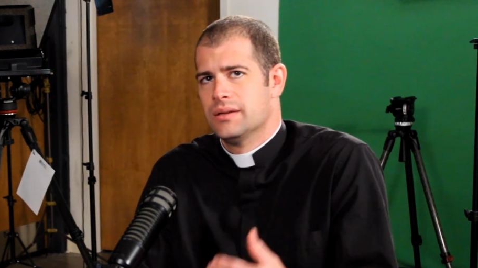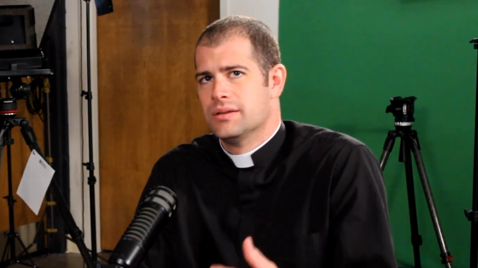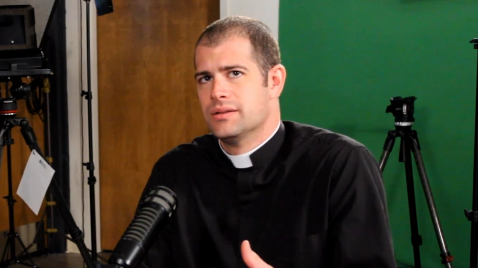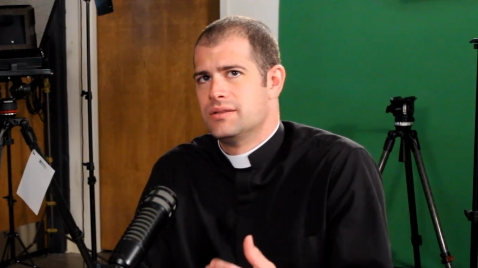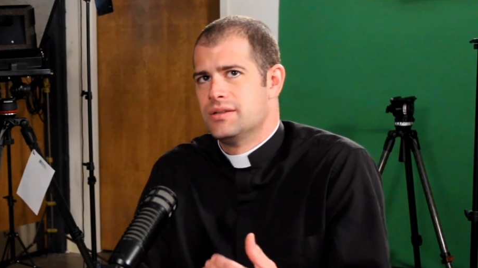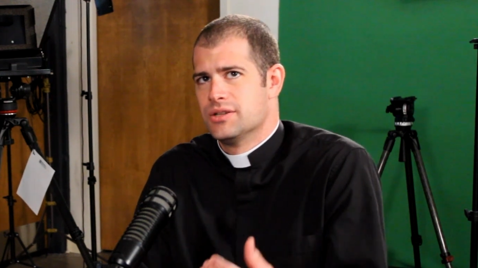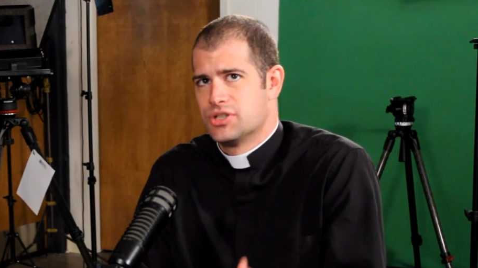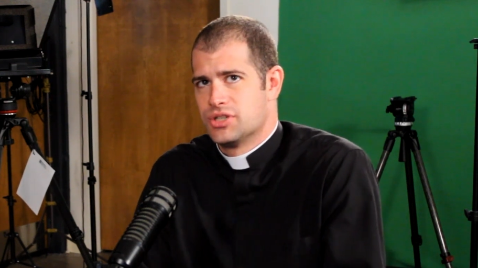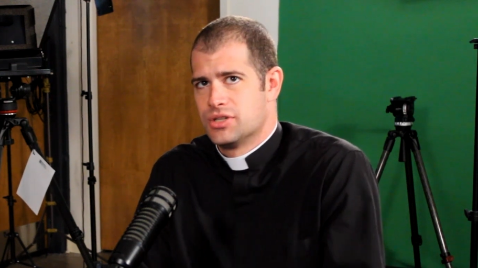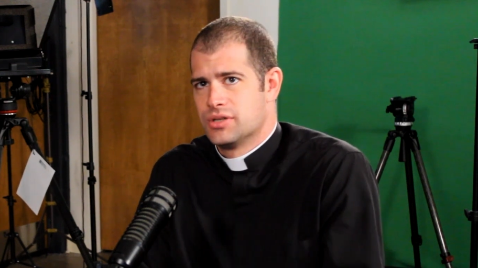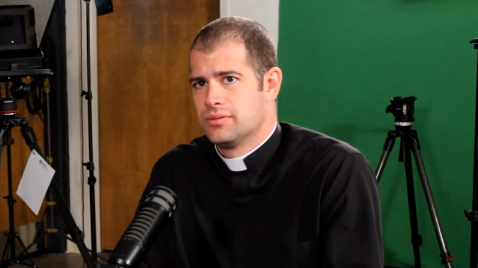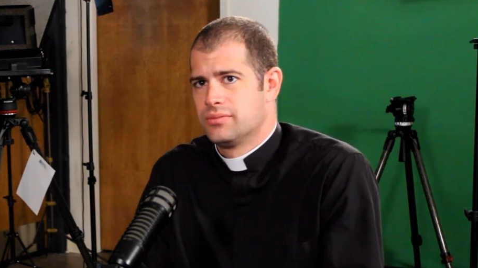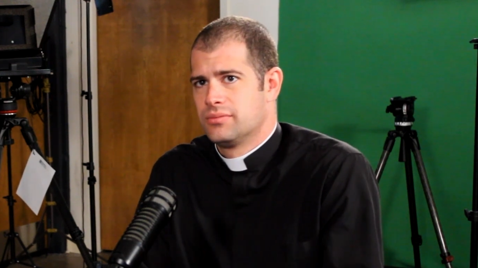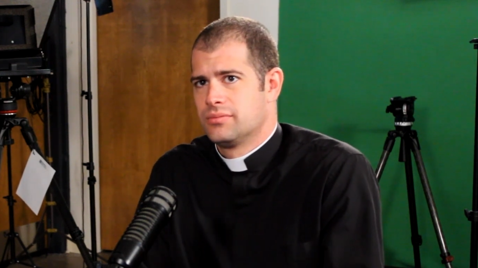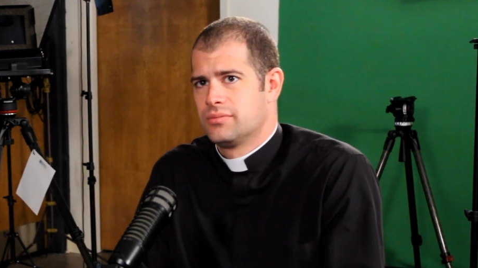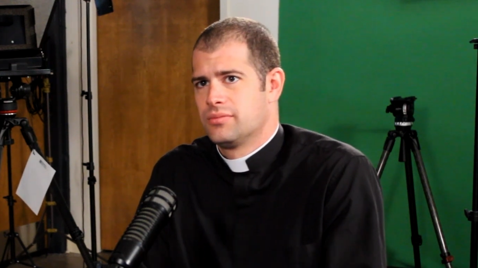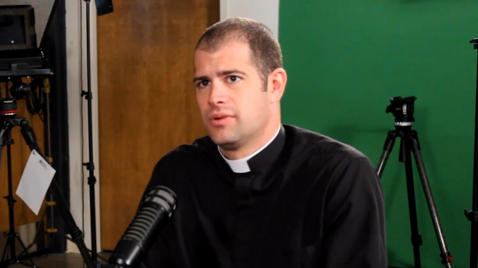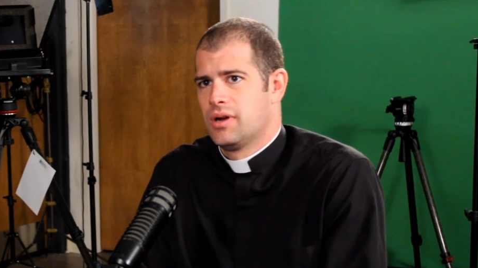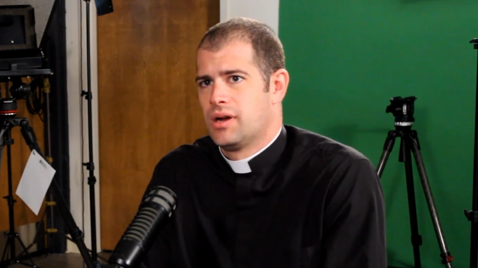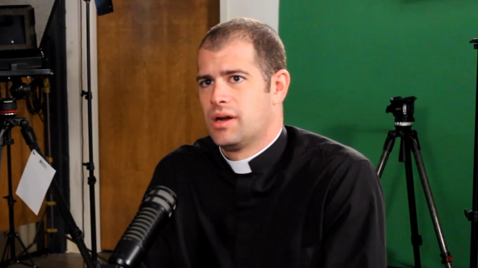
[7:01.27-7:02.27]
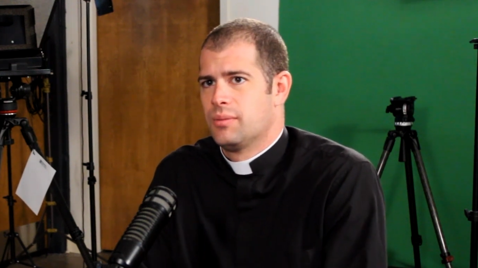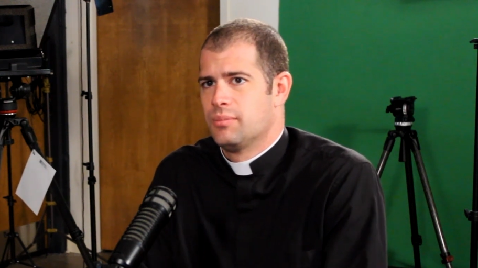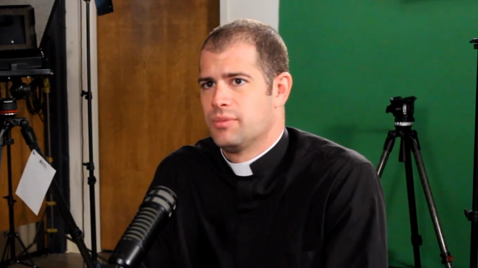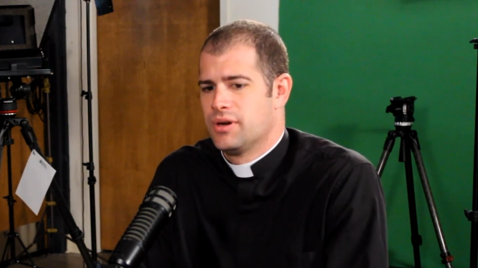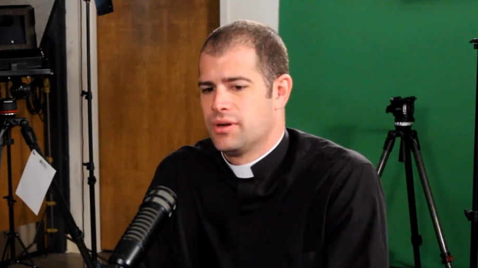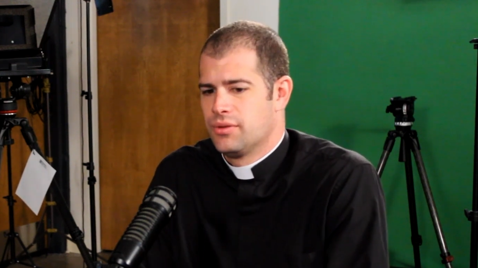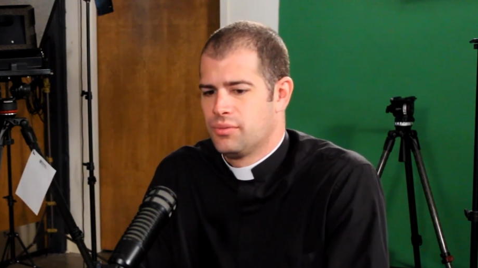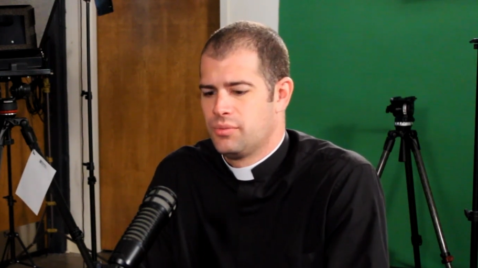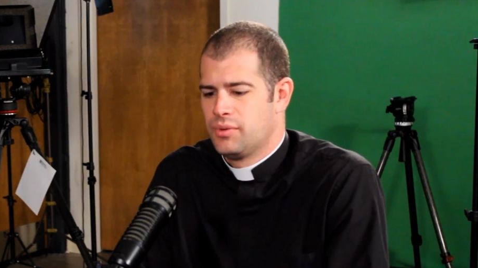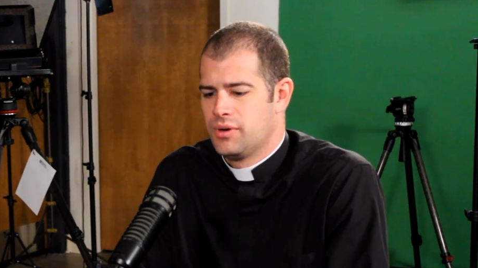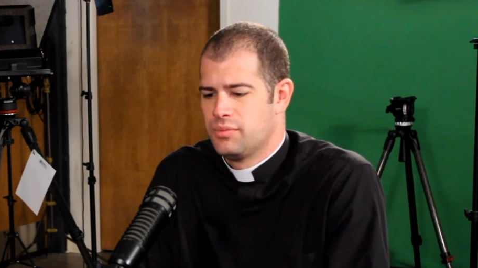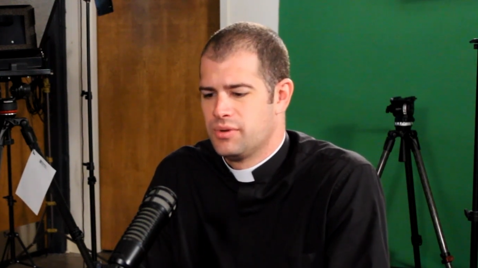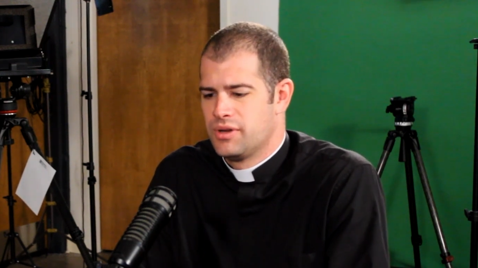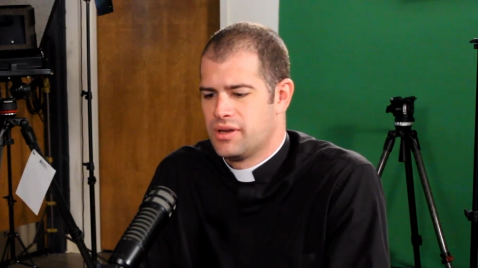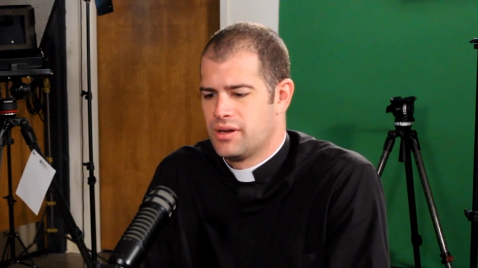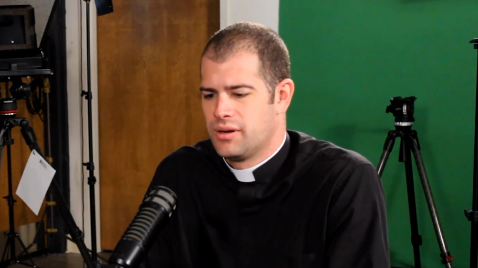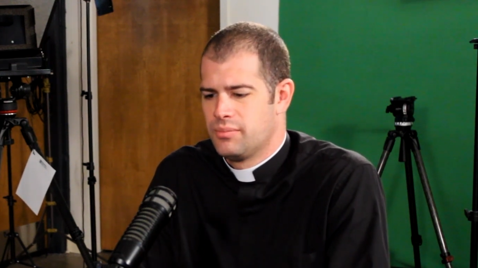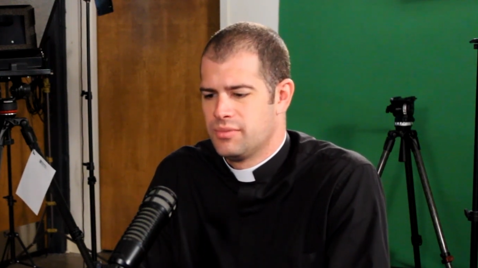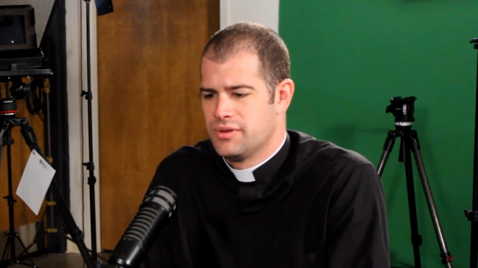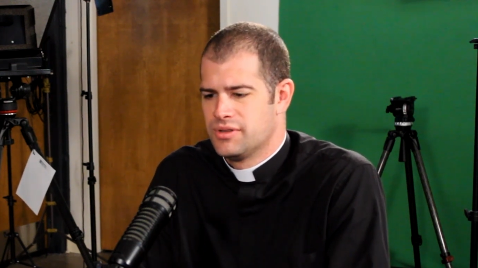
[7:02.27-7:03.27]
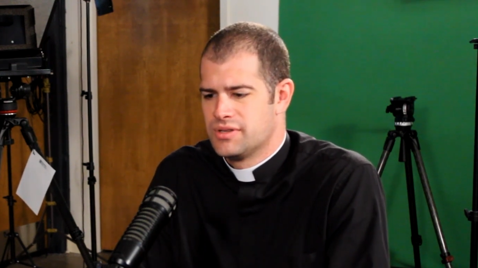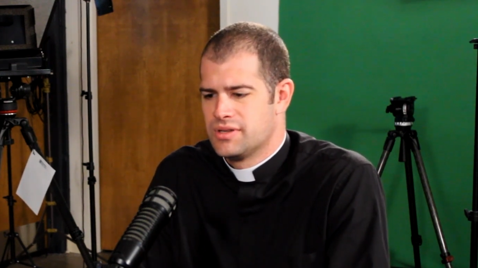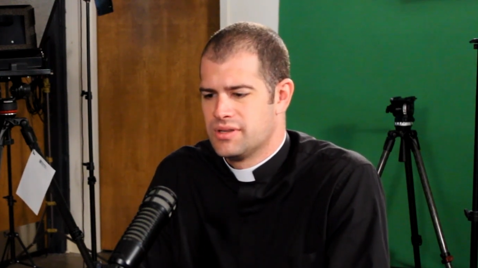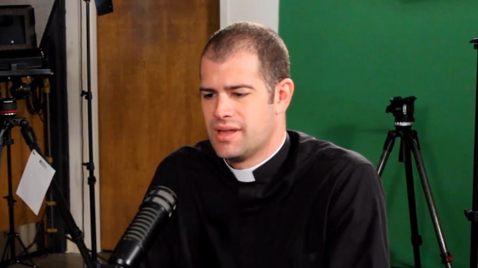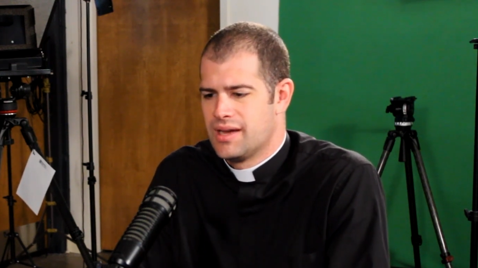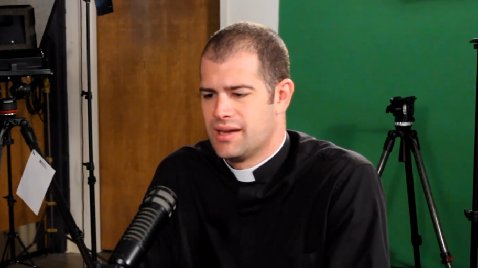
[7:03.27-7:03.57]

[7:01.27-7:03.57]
addition, another way we come into